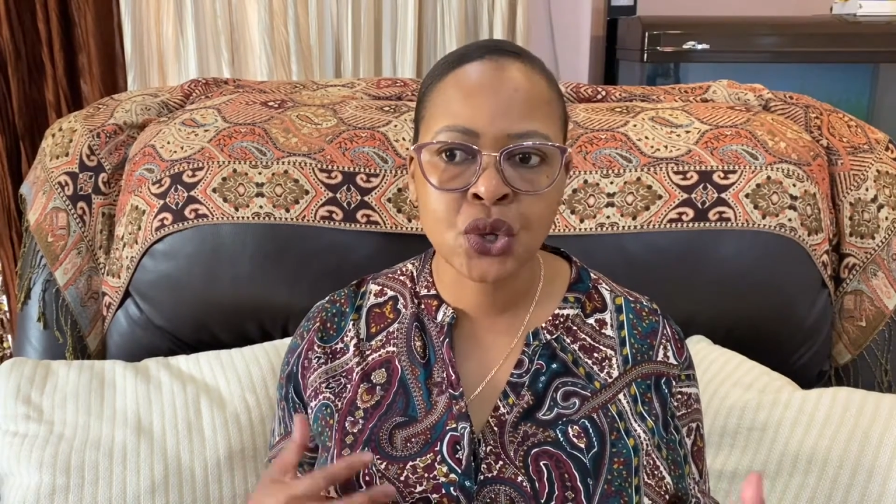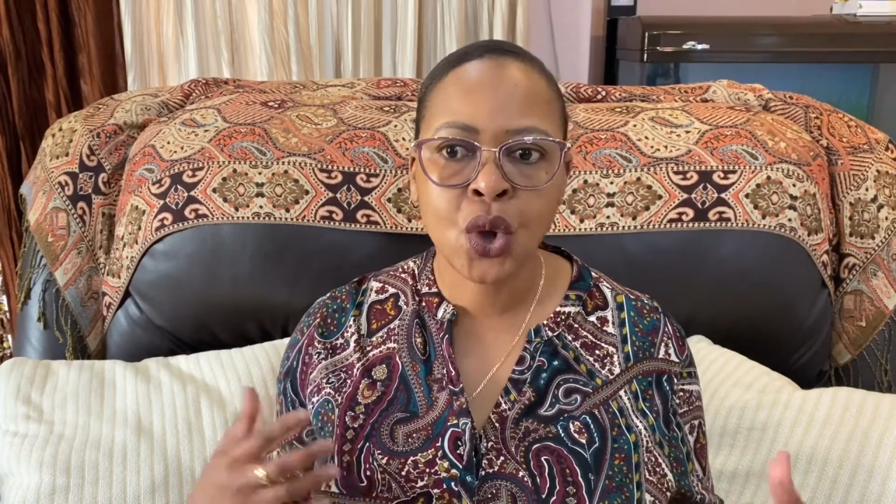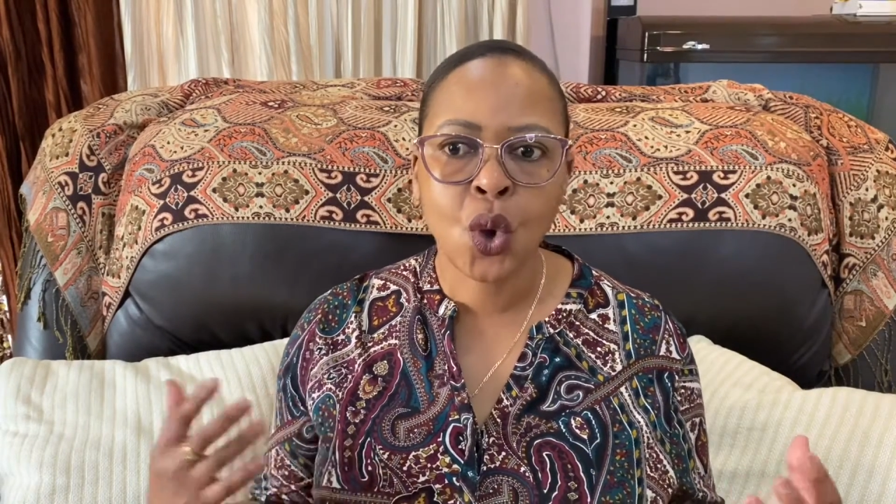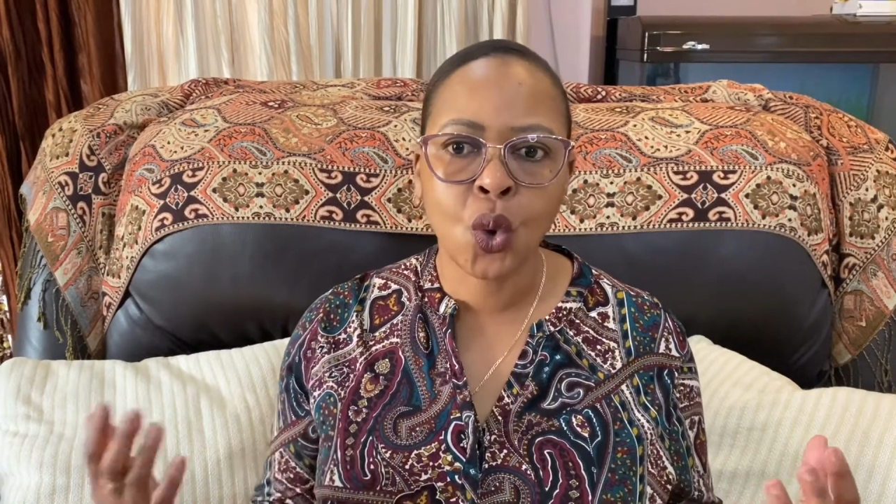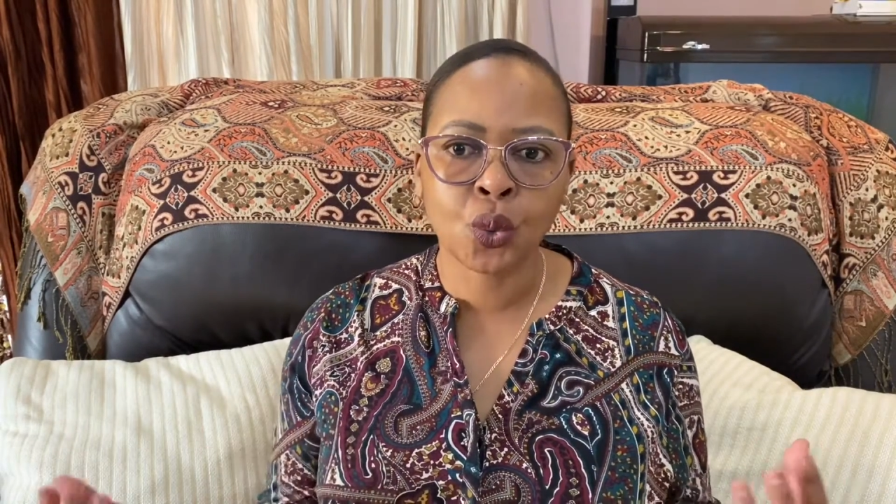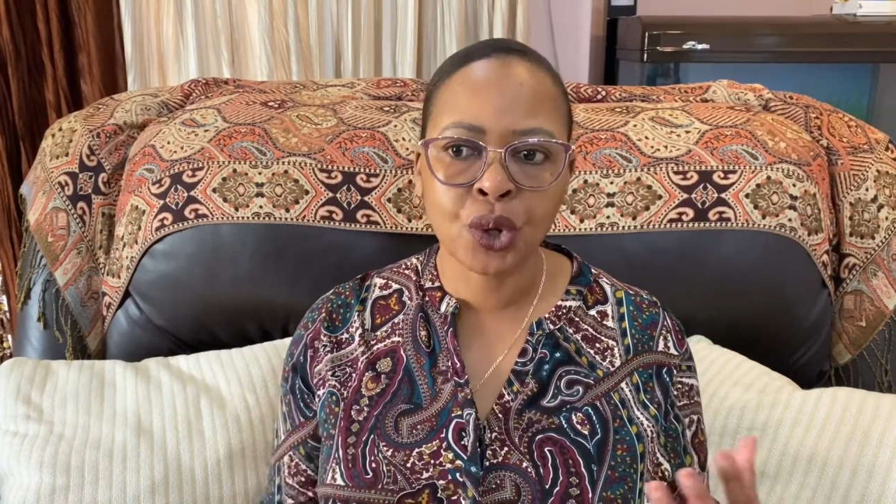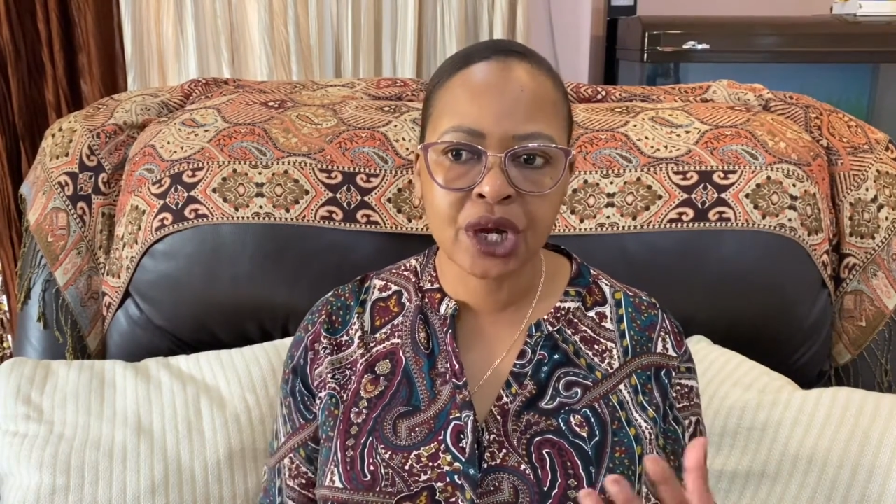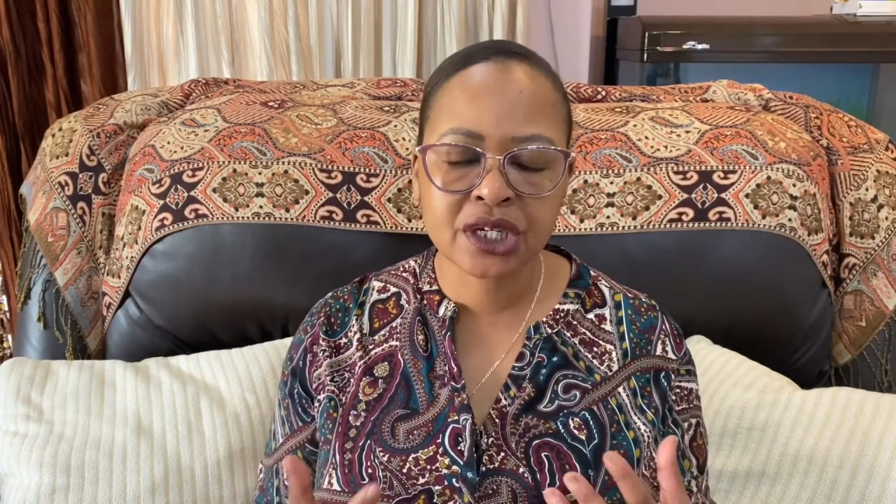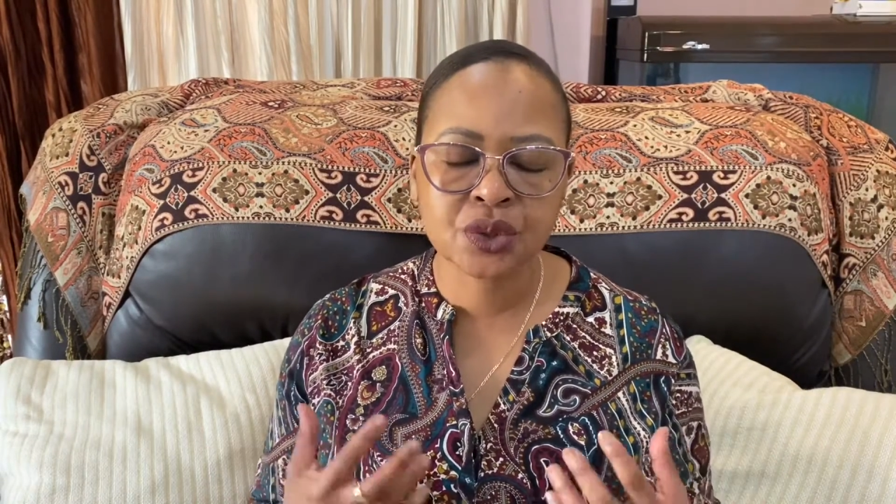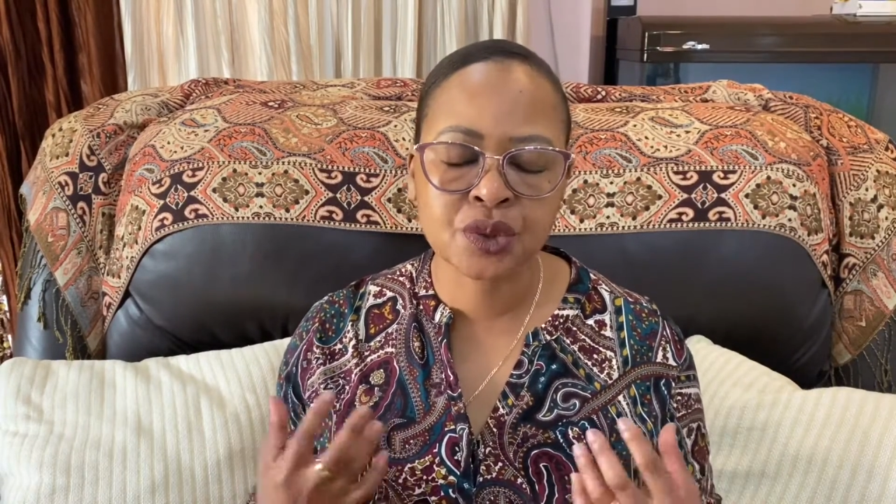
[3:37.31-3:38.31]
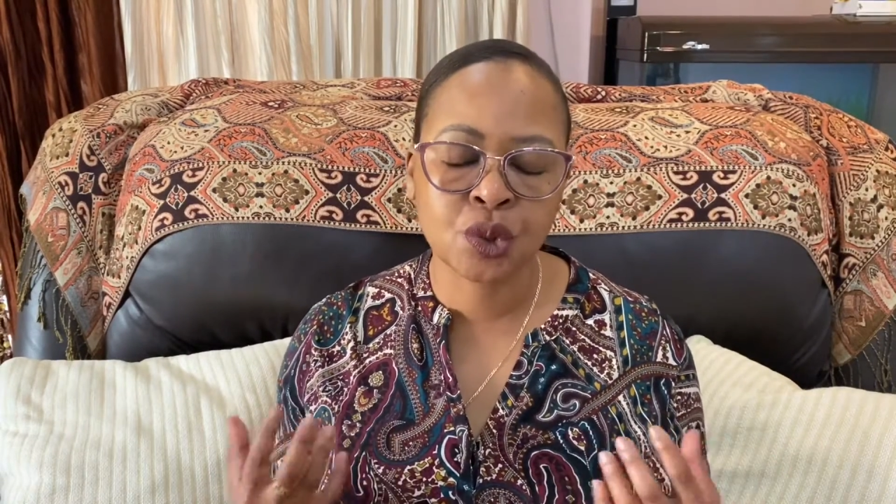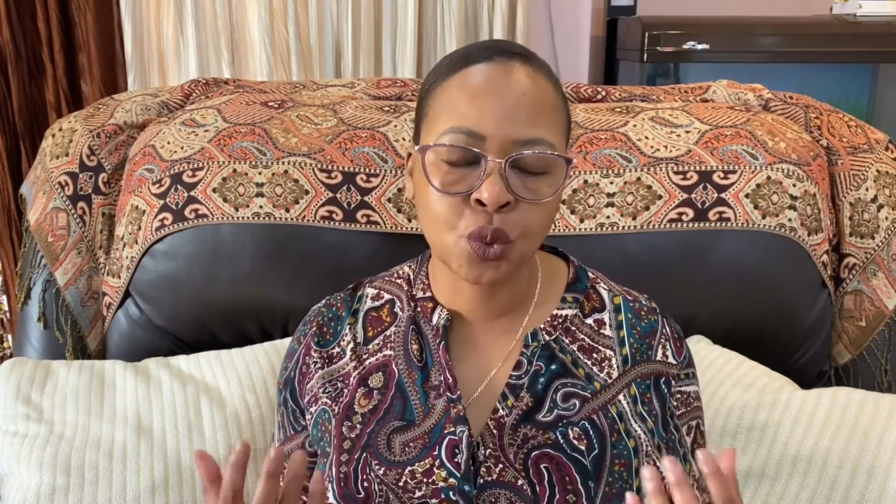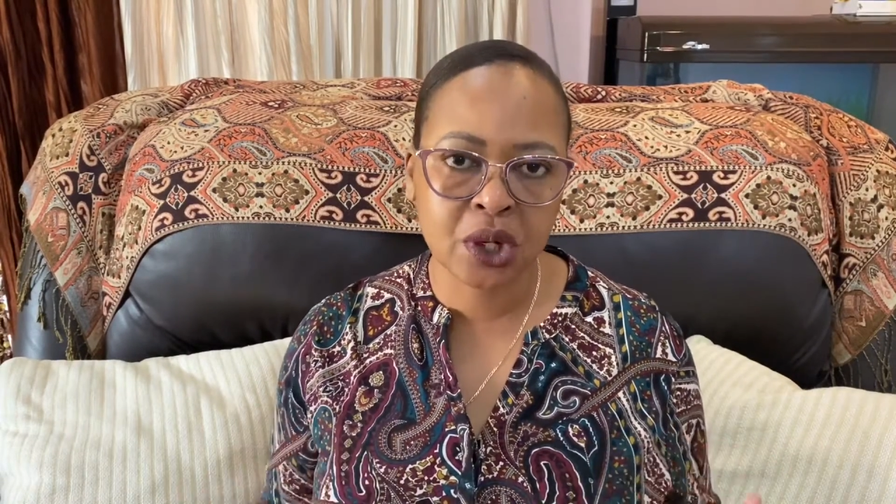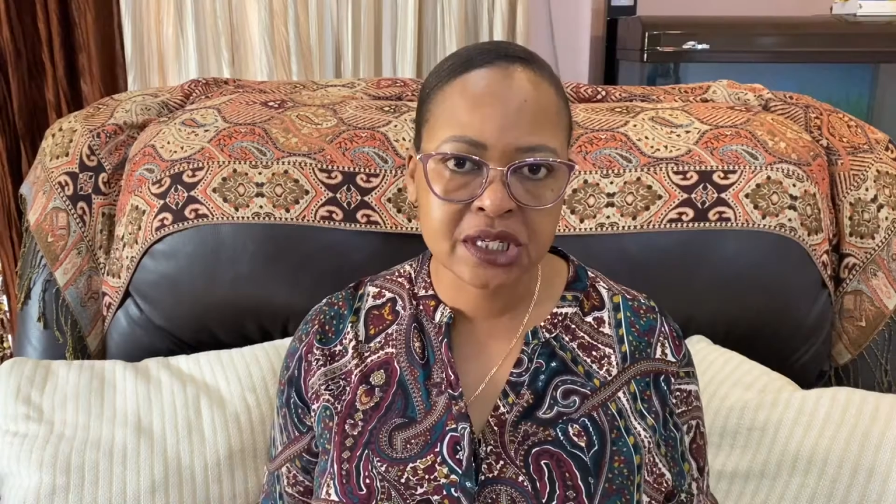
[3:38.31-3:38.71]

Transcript: or work or works